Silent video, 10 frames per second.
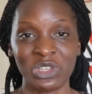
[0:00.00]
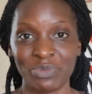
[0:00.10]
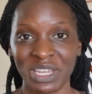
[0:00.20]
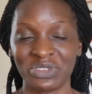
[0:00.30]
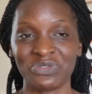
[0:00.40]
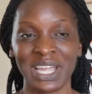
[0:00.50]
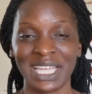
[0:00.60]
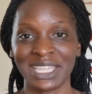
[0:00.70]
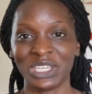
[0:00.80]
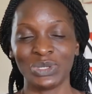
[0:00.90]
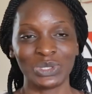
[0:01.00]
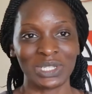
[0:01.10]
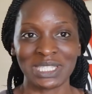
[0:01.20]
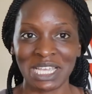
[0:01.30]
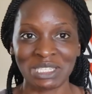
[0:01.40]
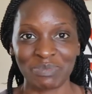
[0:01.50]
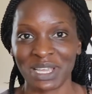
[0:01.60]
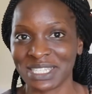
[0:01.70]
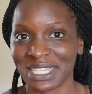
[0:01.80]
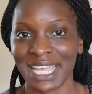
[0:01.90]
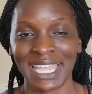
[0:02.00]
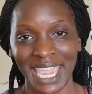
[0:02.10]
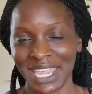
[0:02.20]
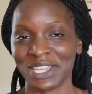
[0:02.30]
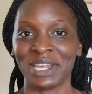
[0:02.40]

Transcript: you might find the usual suspects like Kenya